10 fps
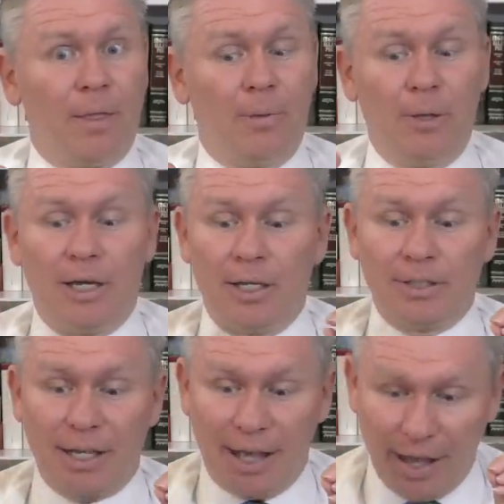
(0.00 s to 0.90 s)

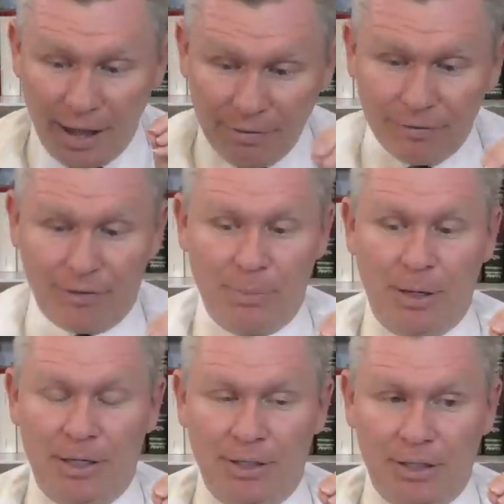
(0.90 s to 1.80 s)
because
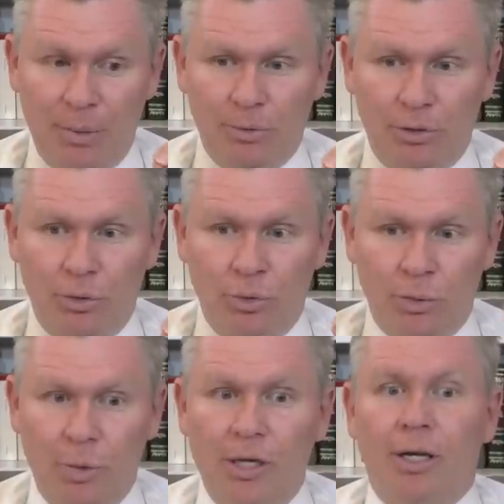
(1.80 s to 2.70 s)
everybody seems to
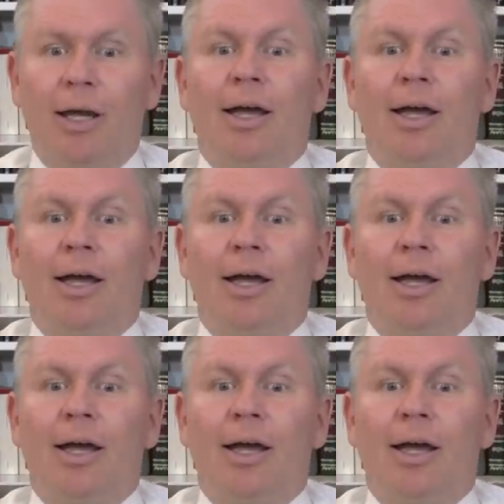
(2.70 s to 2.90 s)
speak